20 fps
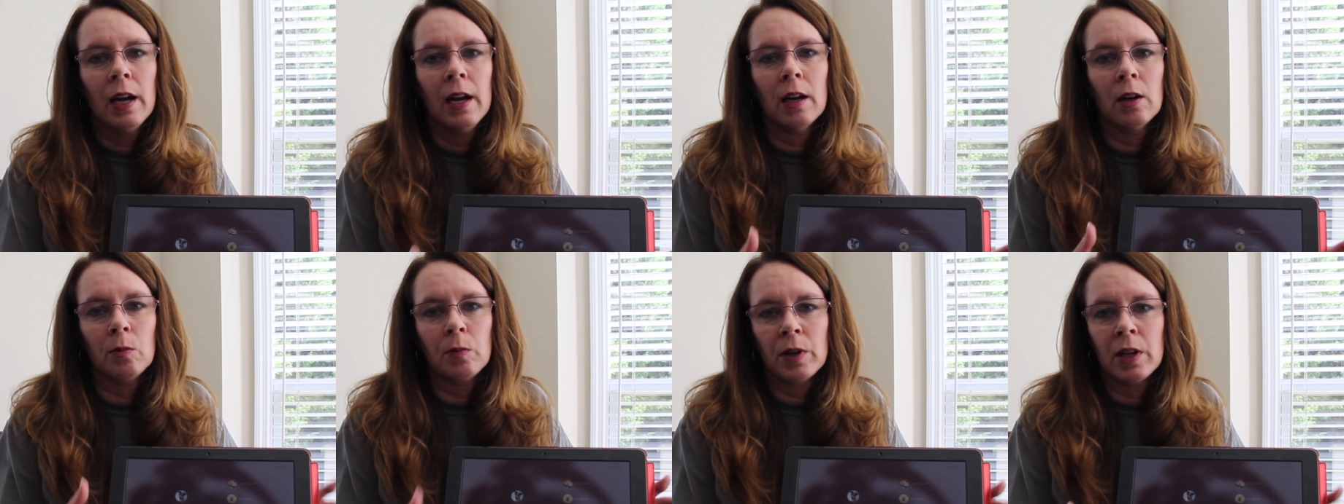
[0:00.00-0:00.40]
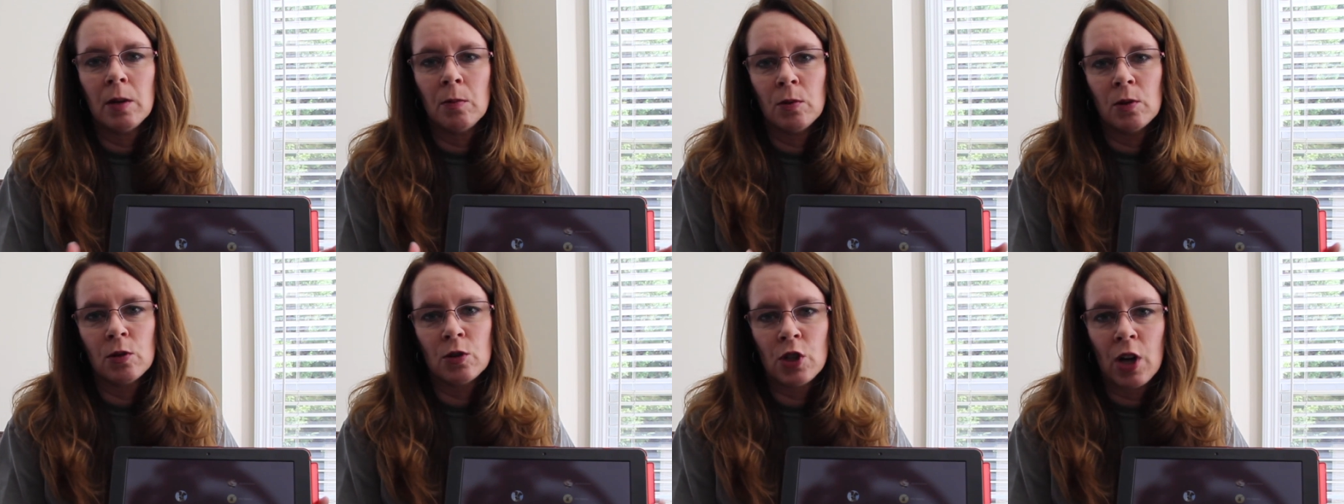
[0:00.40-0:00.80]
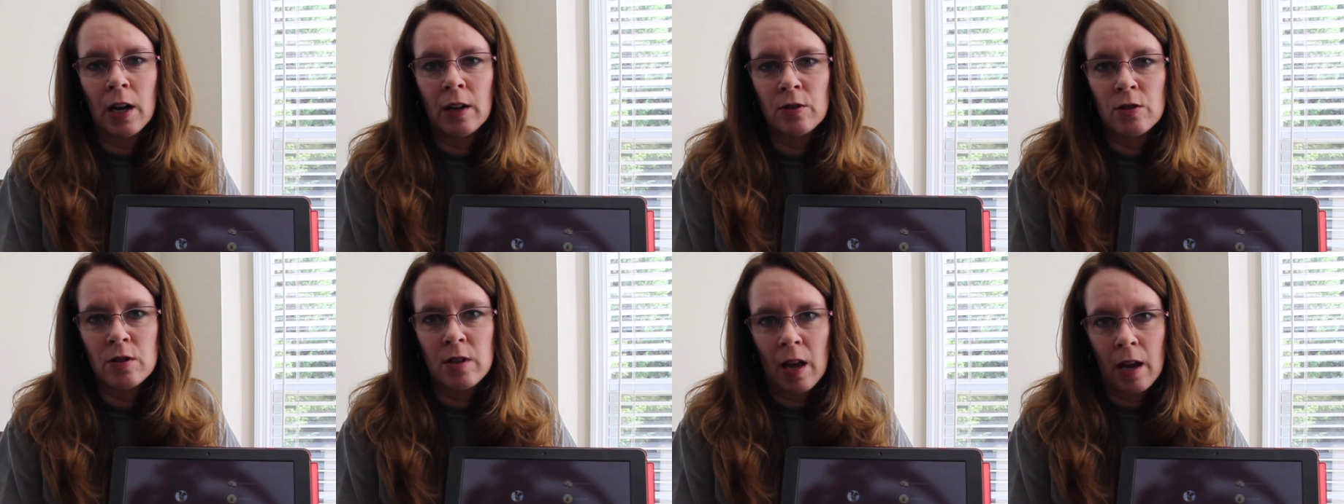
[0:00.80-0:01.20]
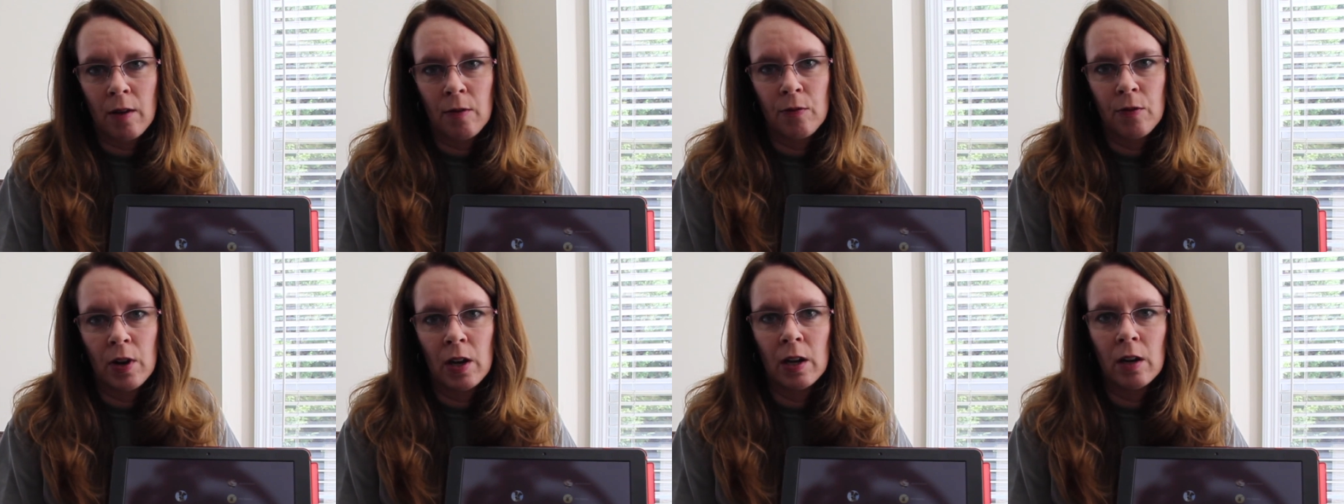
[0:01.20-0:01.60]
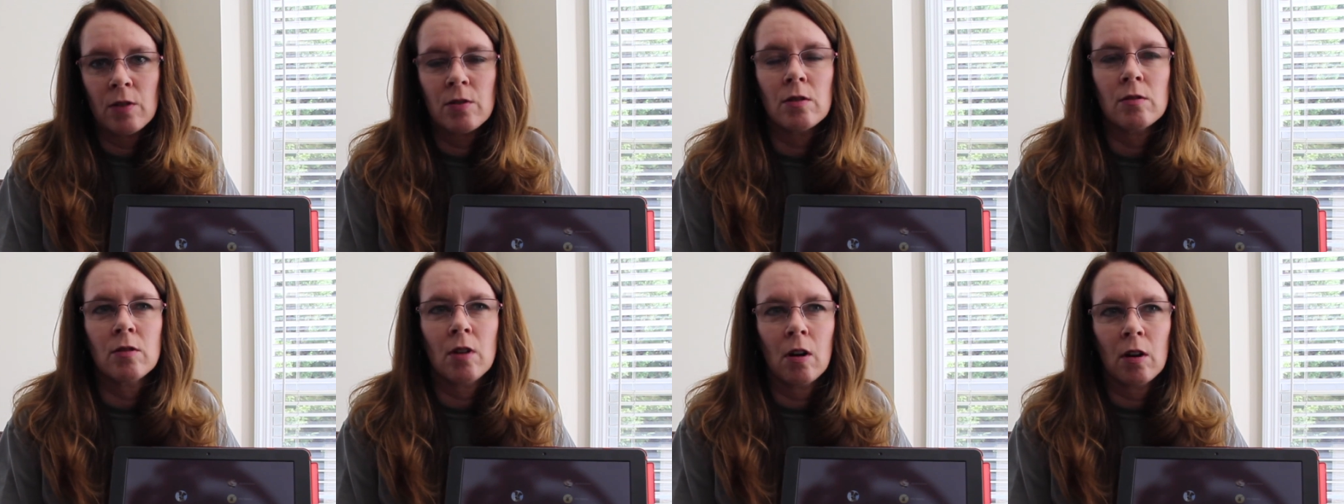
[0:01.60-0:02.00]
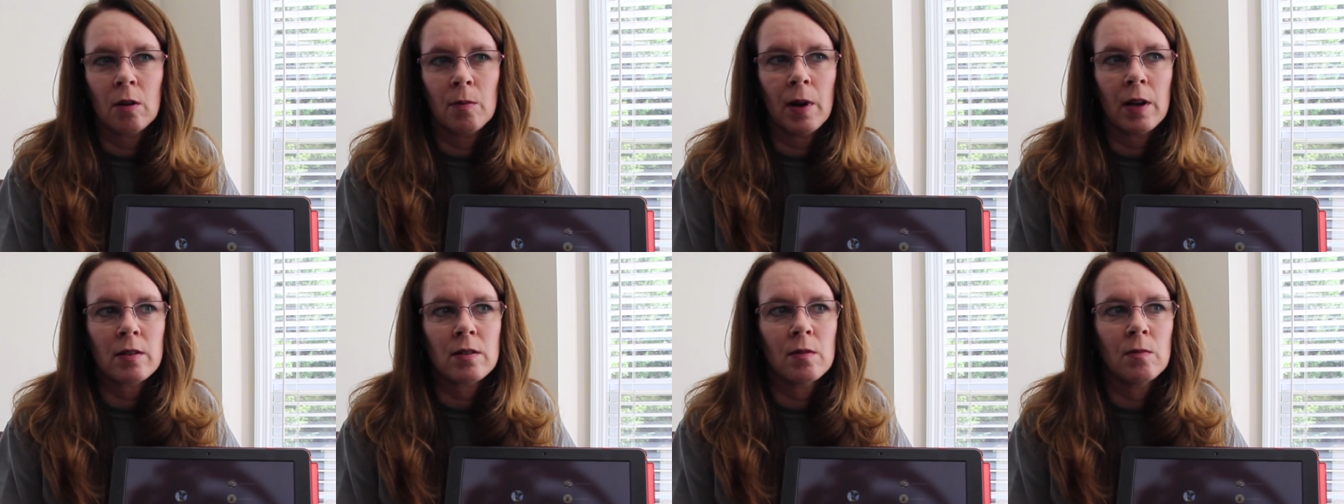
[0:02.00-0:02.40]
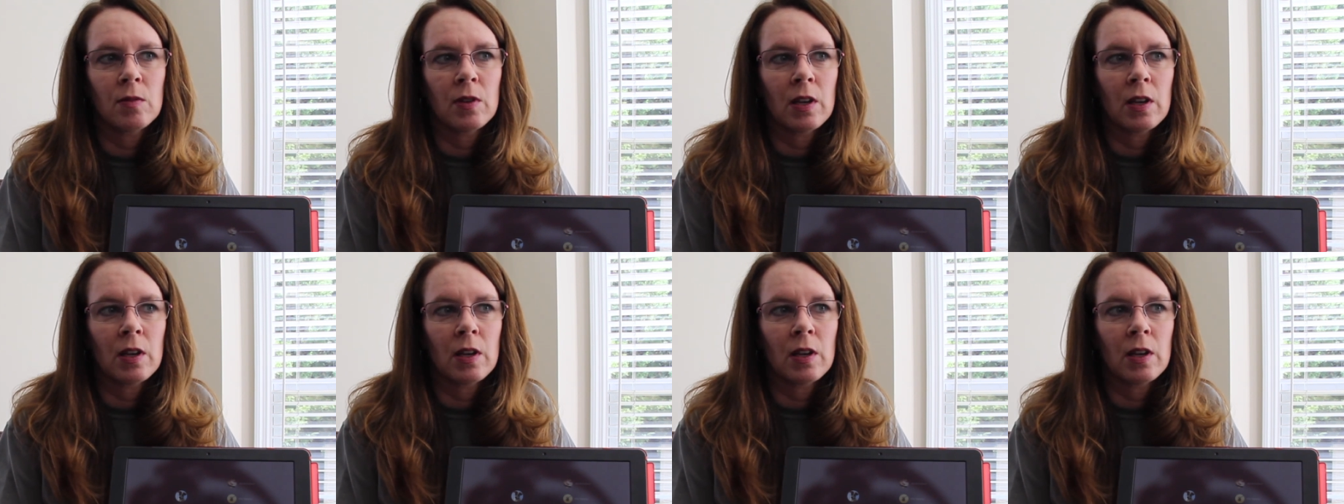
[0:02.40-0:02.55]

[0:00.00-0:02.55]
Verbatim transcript: help keep your child safe and also talk about some